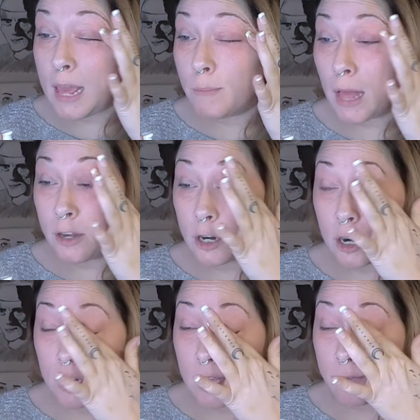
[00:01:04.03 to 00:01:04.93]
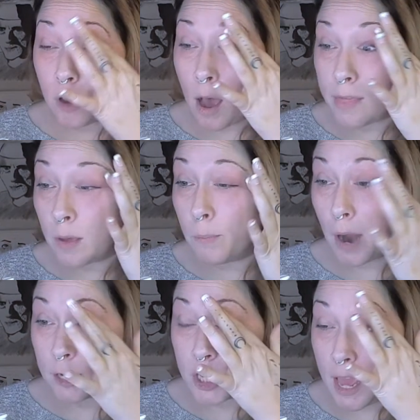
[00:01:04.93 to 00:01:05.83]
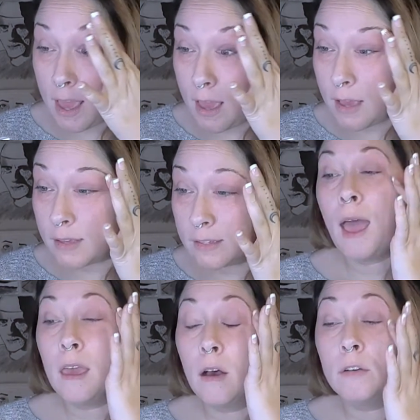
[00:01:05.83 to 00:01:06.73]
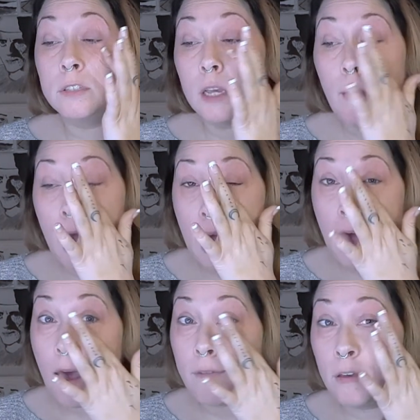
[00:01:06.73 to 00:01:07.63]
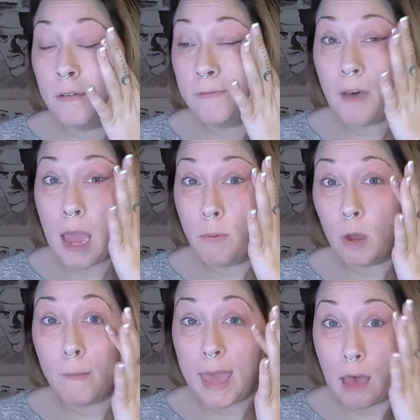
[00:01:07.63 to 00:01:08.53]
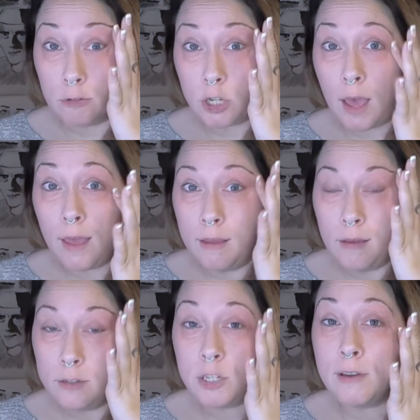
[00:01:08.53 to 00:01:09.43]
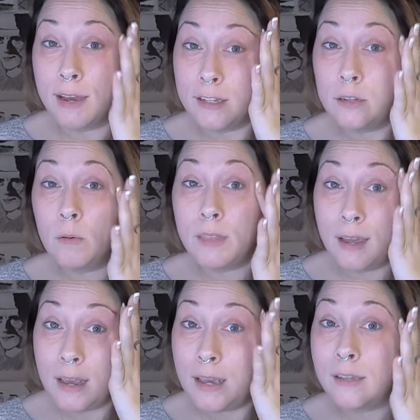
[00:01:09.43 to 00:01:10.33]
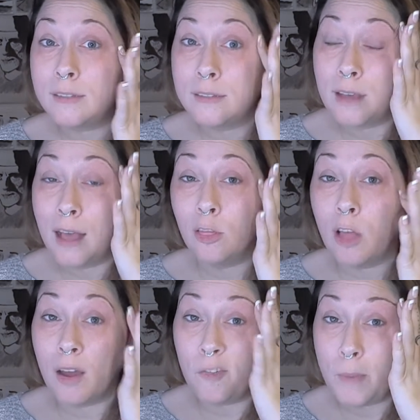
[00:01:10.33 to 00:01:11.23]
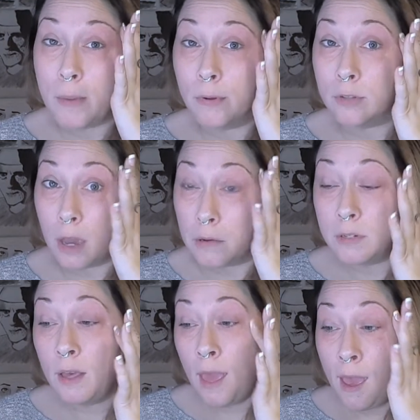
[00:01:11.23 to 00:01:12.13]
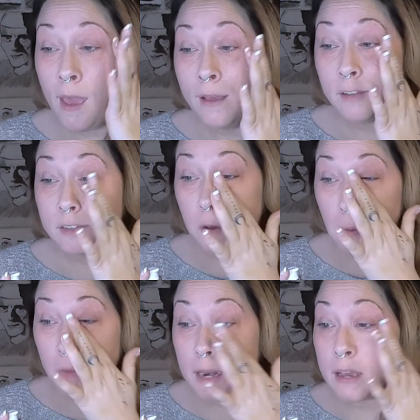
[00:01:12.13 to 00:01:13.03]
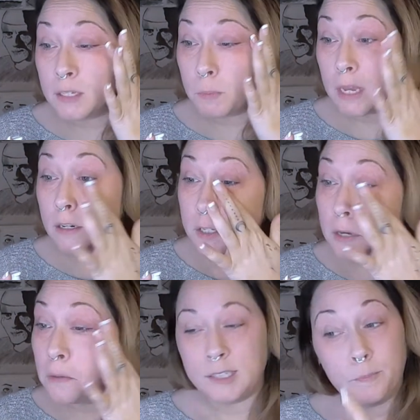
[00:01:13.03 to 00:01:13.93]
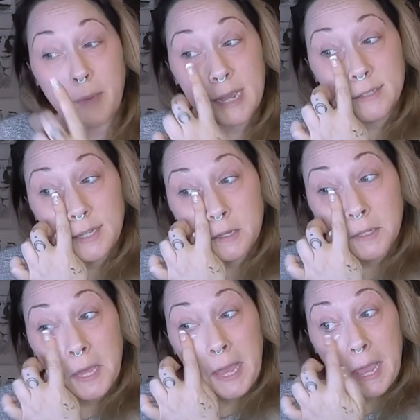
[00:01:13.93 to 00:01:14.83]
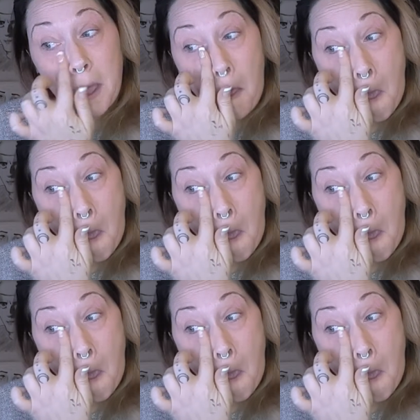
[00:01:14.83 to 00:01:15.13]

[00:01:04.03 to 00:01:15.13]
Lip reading: blenders, I've got the brushes. I also have fibromyalgia. Do you guys know what that is? A lot of people don't. So I'm going to explain it to you. Basically,